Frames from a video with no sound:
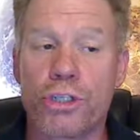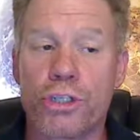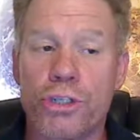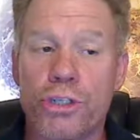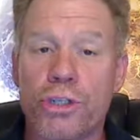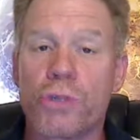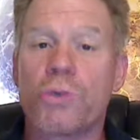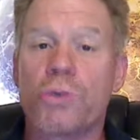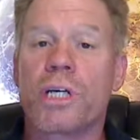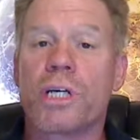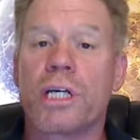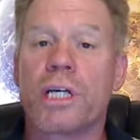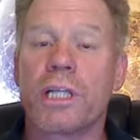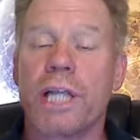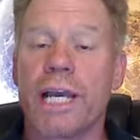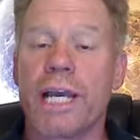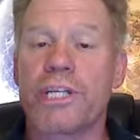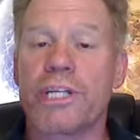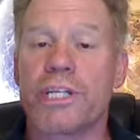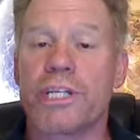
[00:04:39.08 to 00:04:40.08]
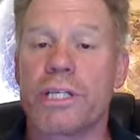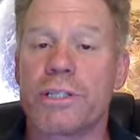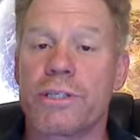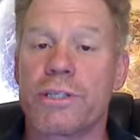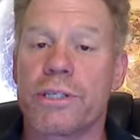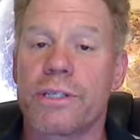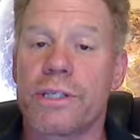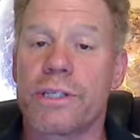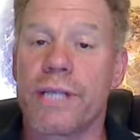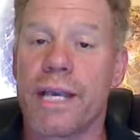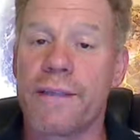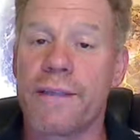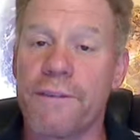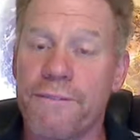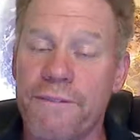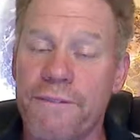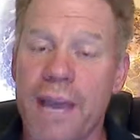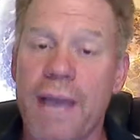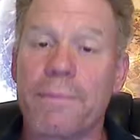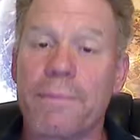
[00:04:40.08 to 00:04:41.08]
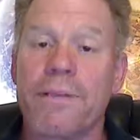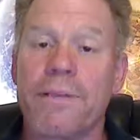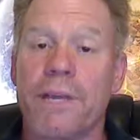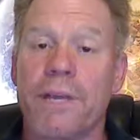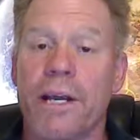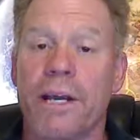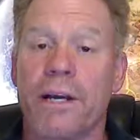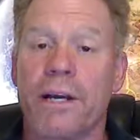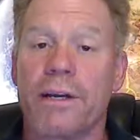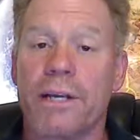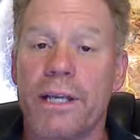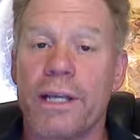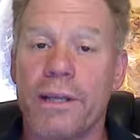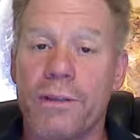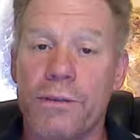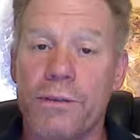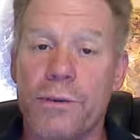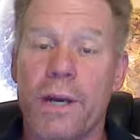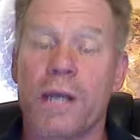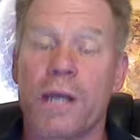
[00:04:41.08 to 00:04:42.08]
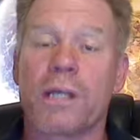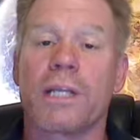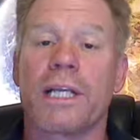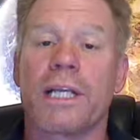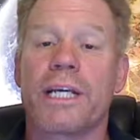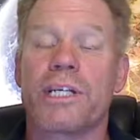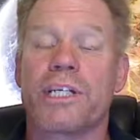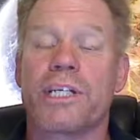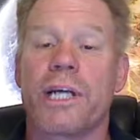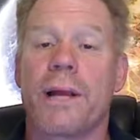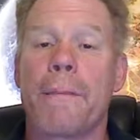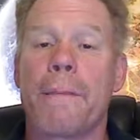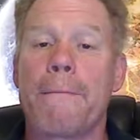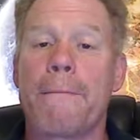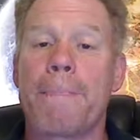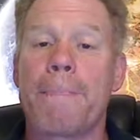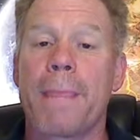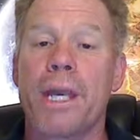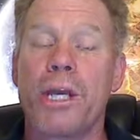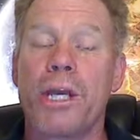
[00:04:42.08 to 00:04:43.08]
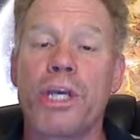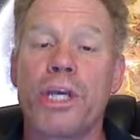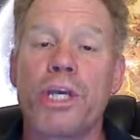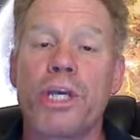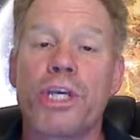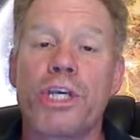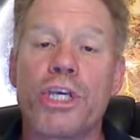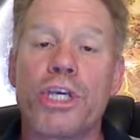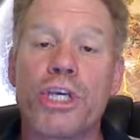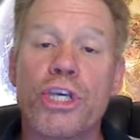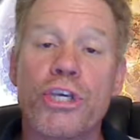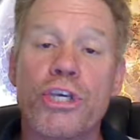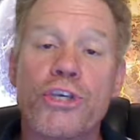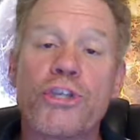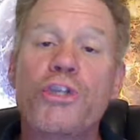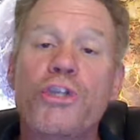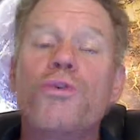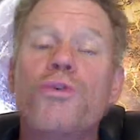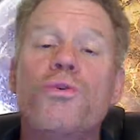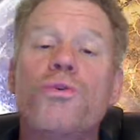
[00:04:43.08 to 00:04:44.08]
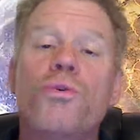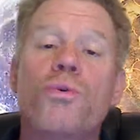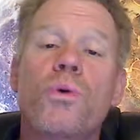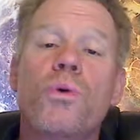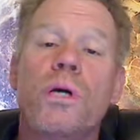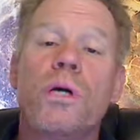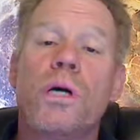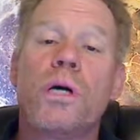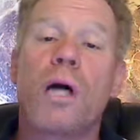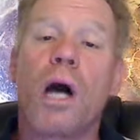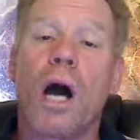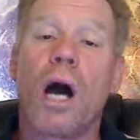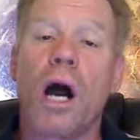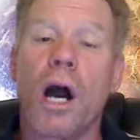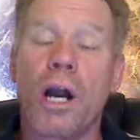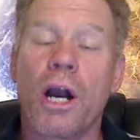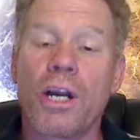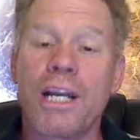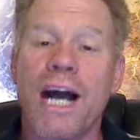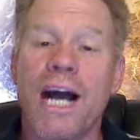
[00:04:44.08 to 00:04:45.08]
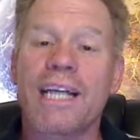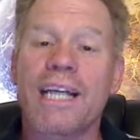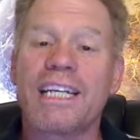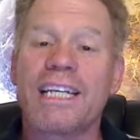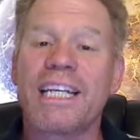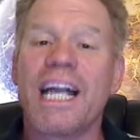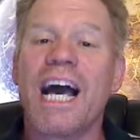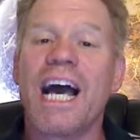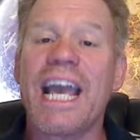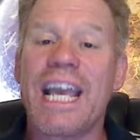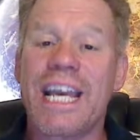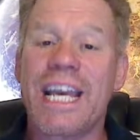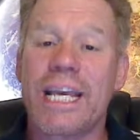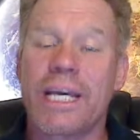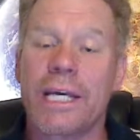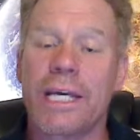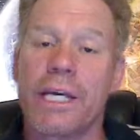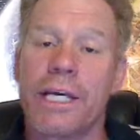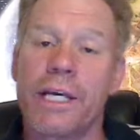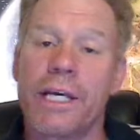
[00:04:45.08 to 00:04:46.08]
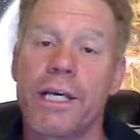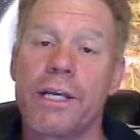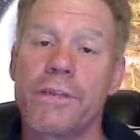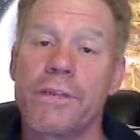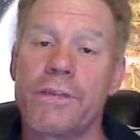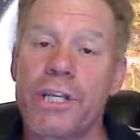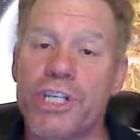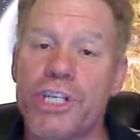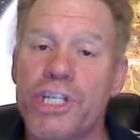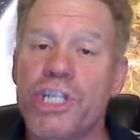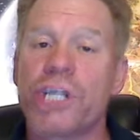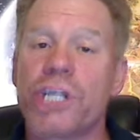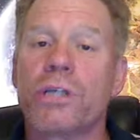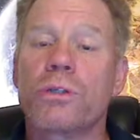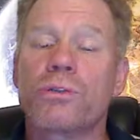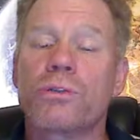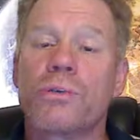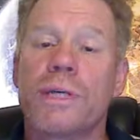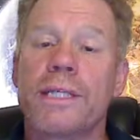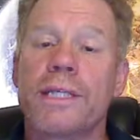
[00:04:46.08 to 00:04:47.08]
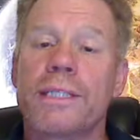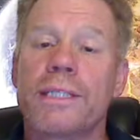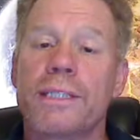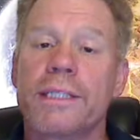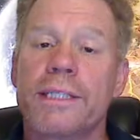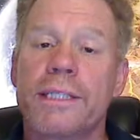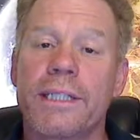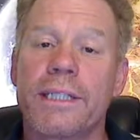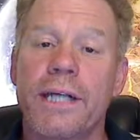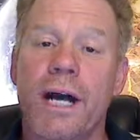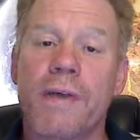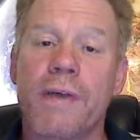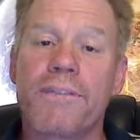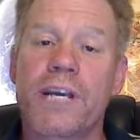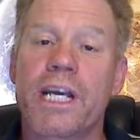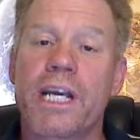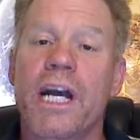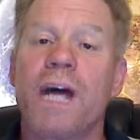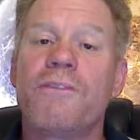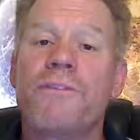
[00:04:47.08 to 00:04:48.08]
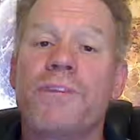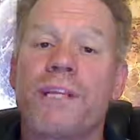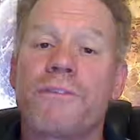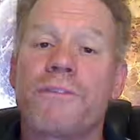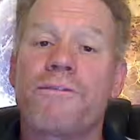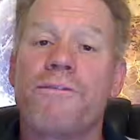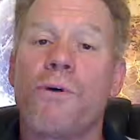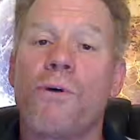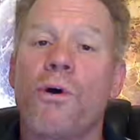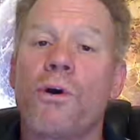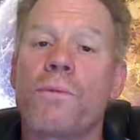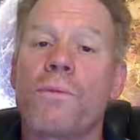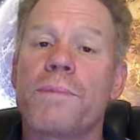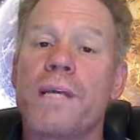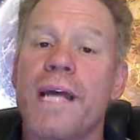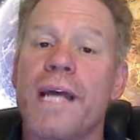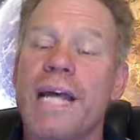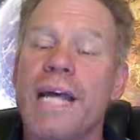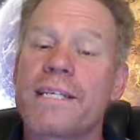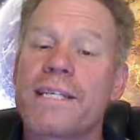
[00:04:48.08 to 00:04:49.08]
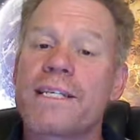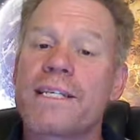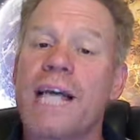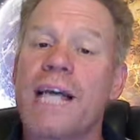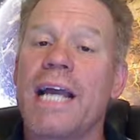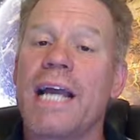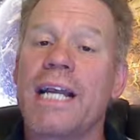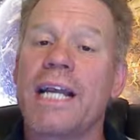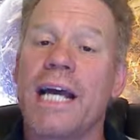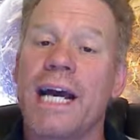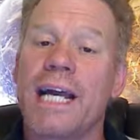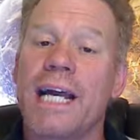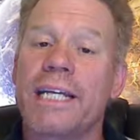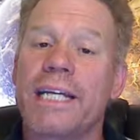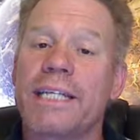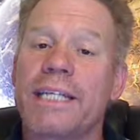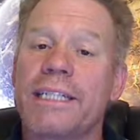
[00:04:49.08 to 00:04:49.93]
to the Galatians and the family there throughout Galatia, you are not like the children of the covenant formed at Sinai,